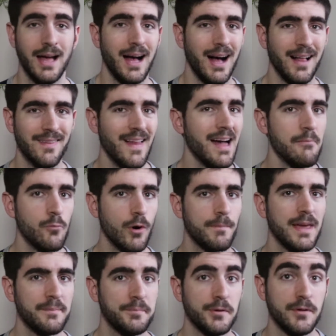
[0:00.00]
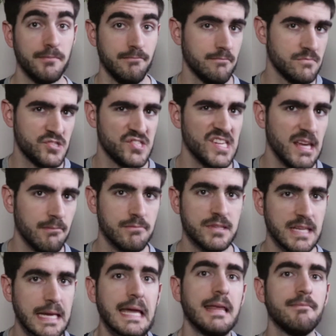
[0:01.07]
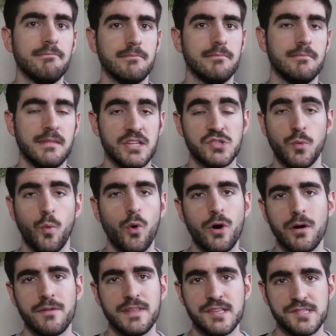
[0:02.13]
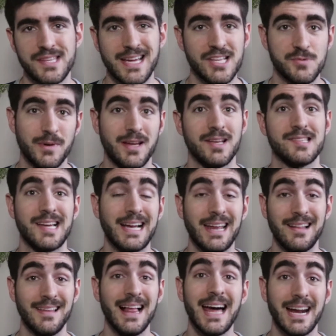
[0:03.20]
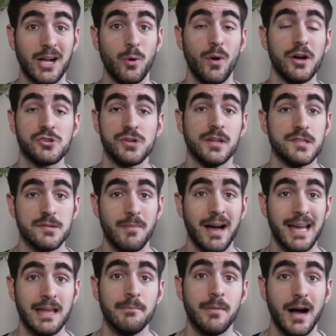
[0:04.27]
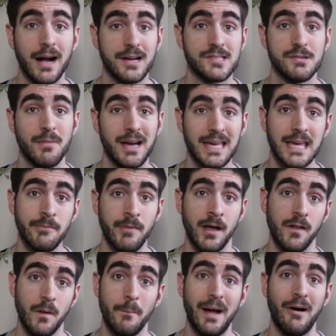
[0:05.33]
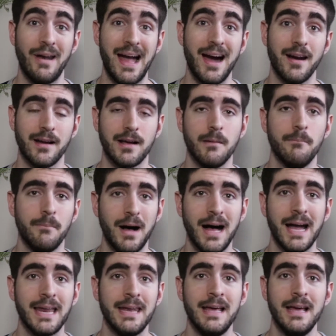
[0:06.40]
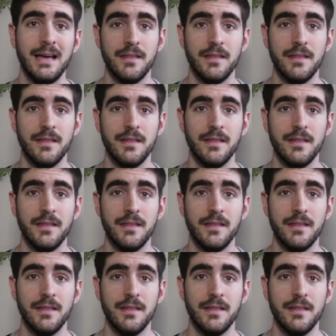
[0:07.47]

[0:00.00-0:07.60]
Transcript: A lot more people seem to get this award these days because I get a lot of questions in my inbox and my email about how to combine